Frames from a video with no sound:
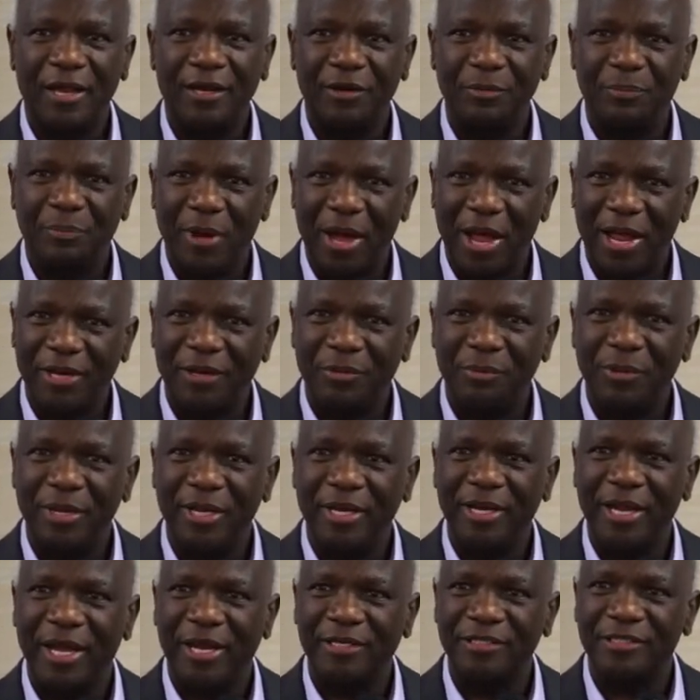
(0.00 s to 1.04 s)

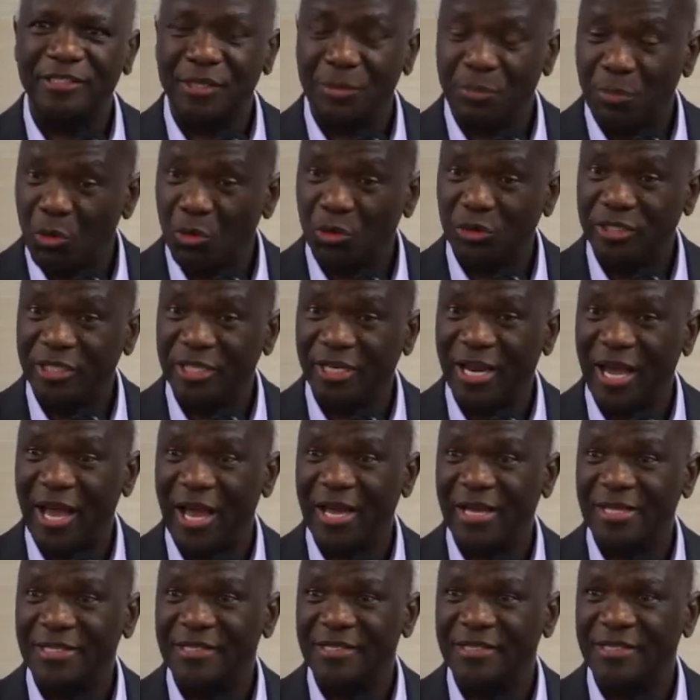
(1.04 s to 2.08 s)
department and supporting
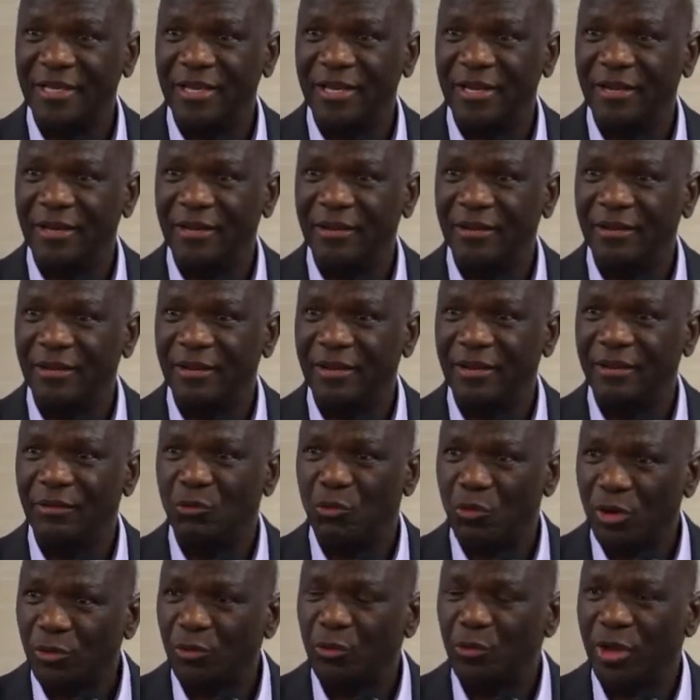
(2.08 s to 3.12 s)
us in
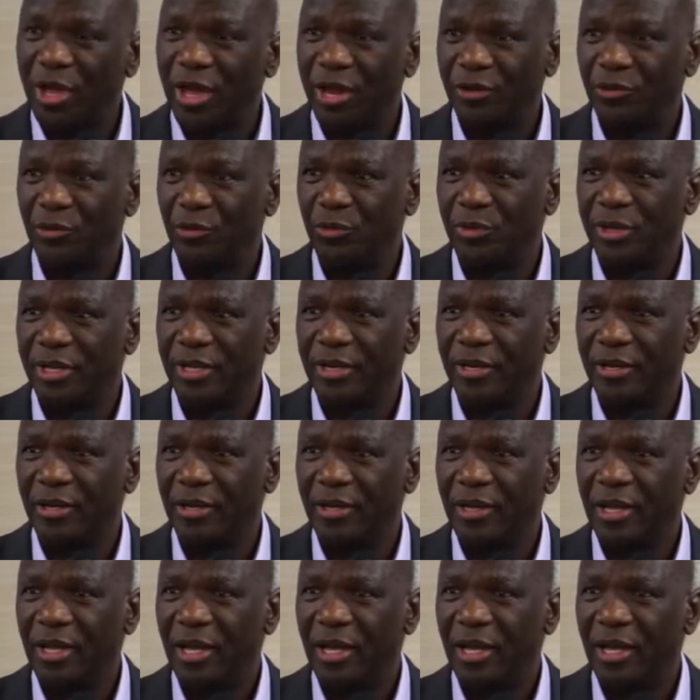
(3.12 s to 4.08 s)
what we are doing